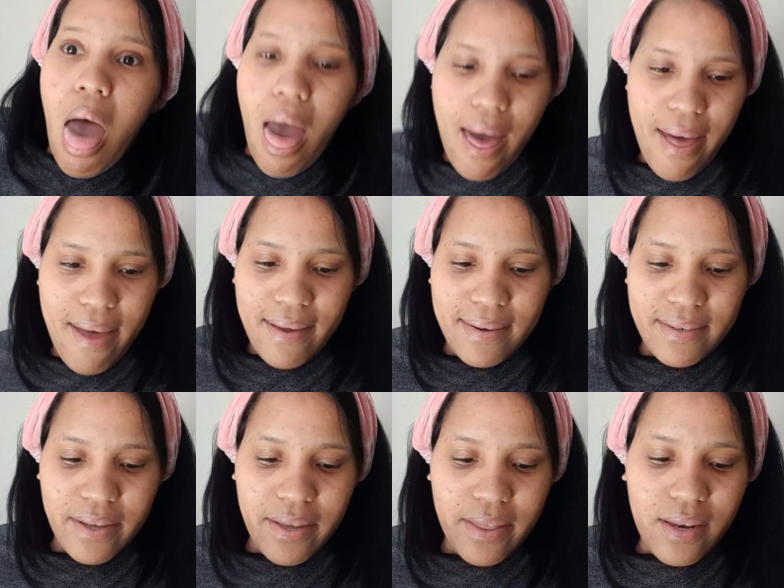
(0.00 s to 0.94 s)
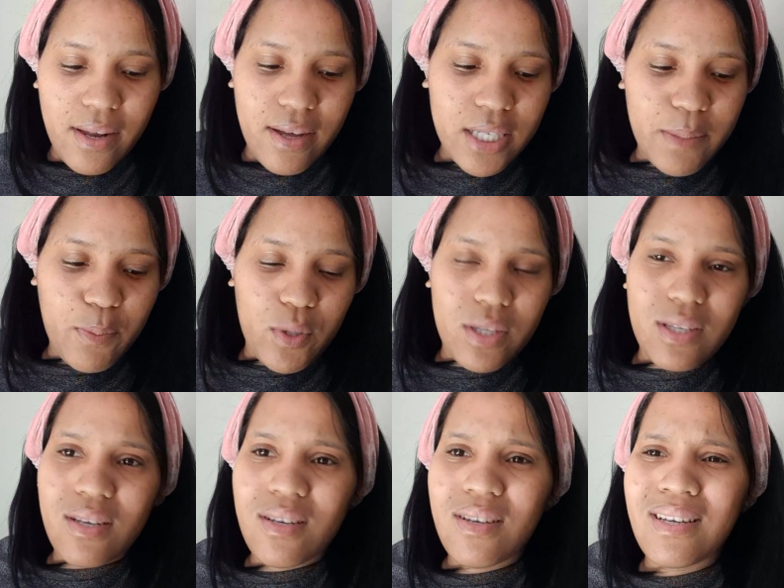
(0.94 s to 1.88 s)
and the last
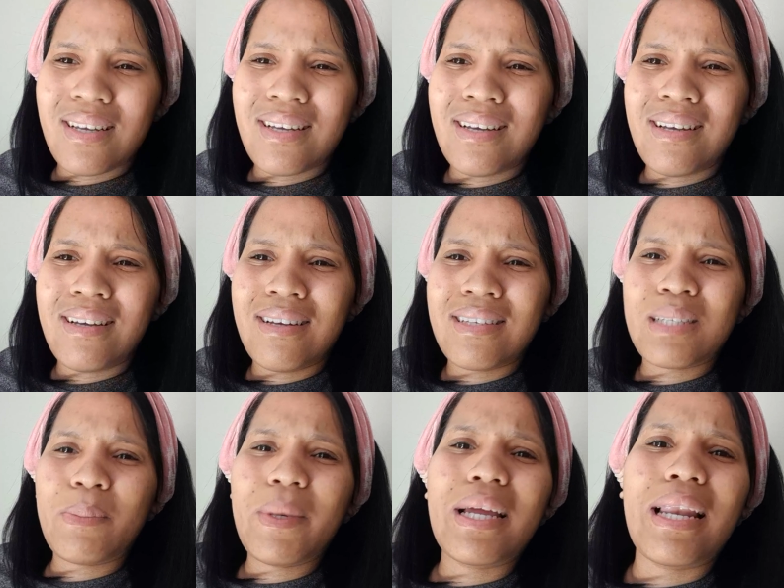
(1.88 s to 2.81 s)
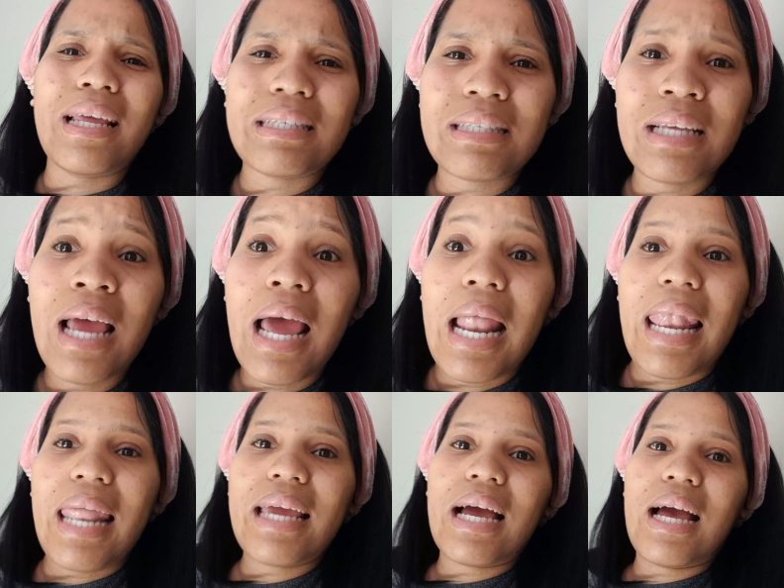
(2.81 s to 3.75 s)
point speak less
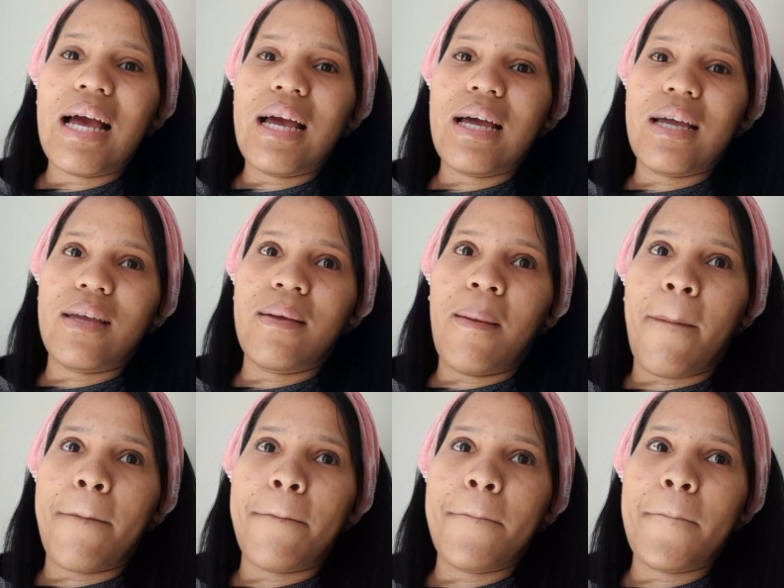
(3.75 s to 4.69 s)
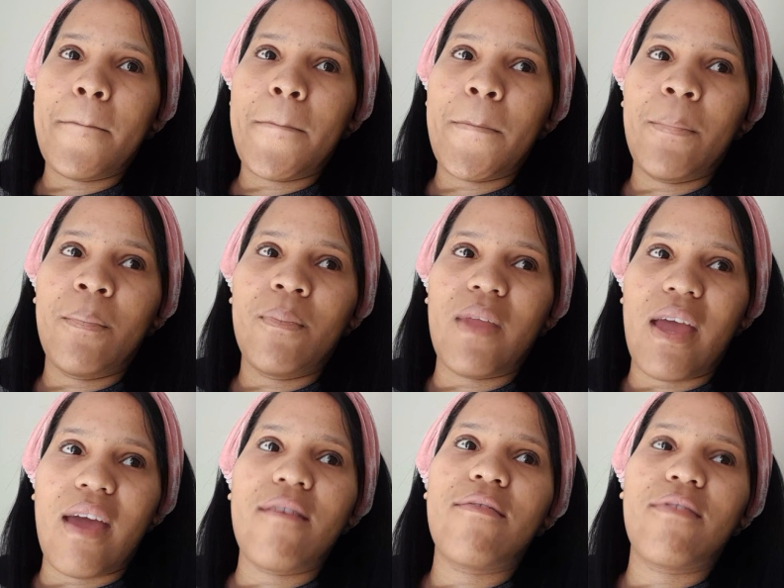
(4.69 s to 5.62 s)
like i
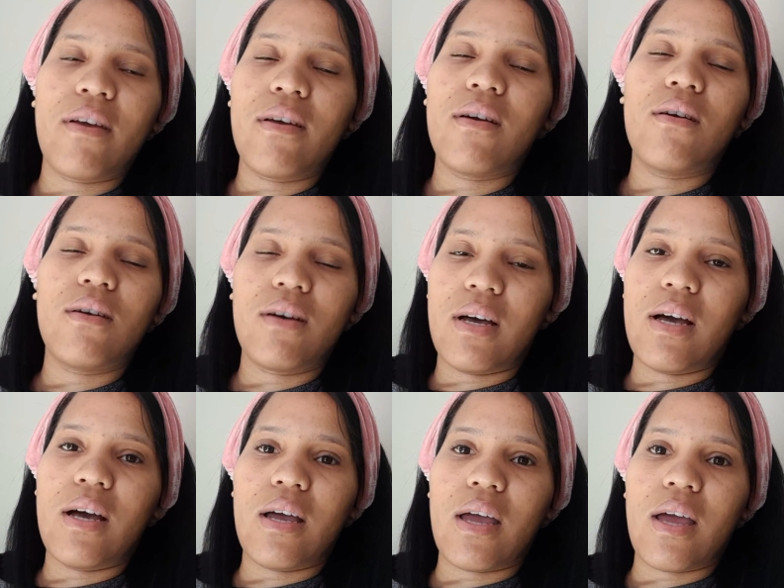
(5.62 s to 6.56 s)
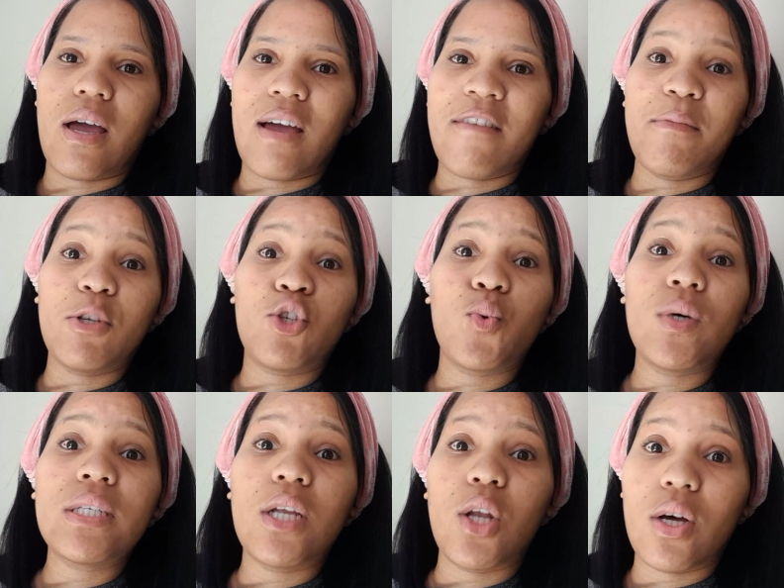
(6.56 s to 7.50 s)
have i've
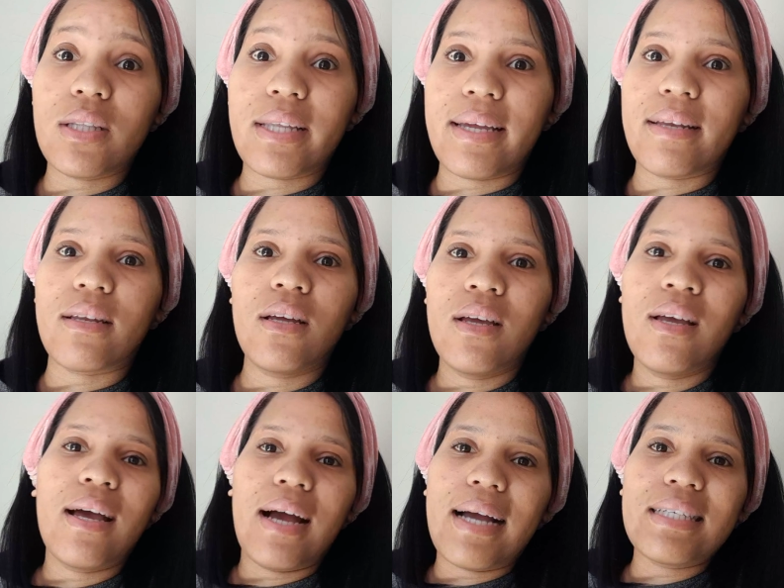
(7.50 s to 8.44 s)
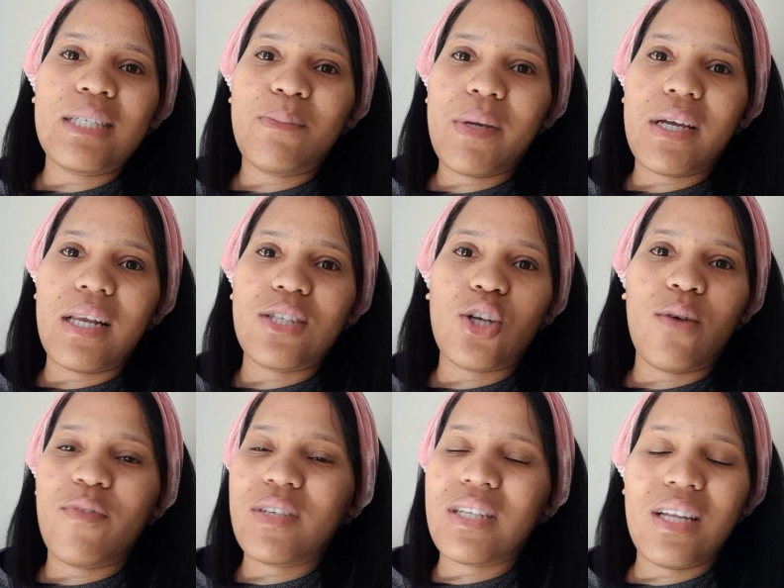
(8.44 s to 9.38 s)
matured a lot and i speak less
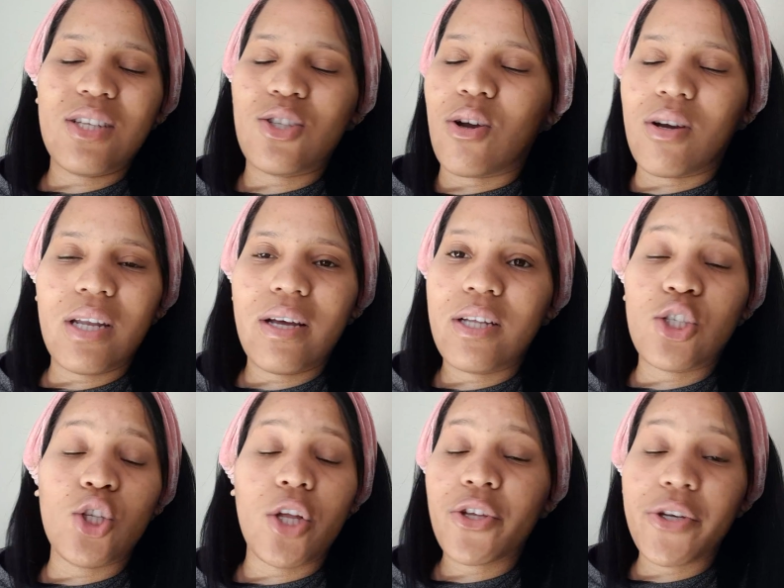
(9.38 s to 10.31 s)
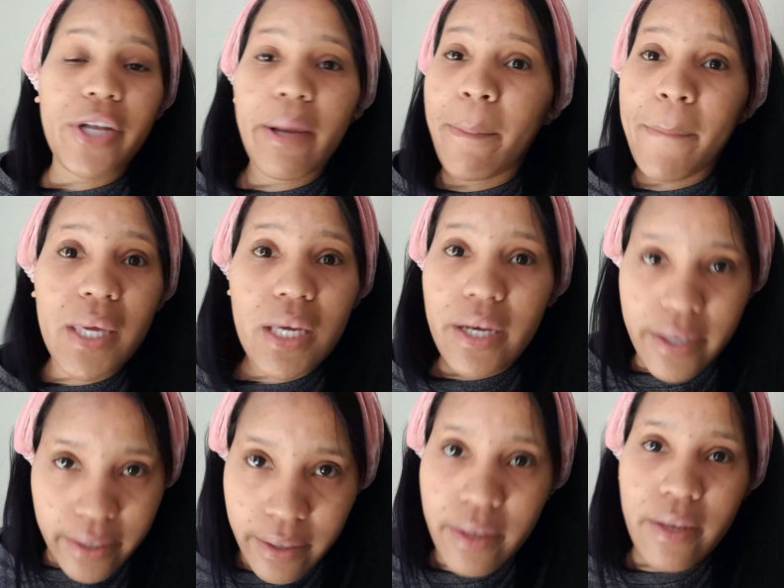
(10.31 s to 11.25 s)
obviously it's not gonna it's not gonna
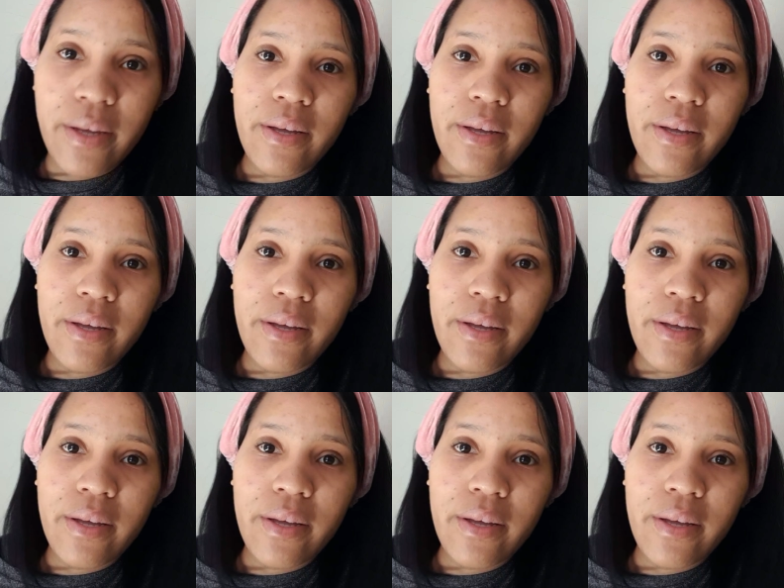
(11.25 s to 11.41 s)
appear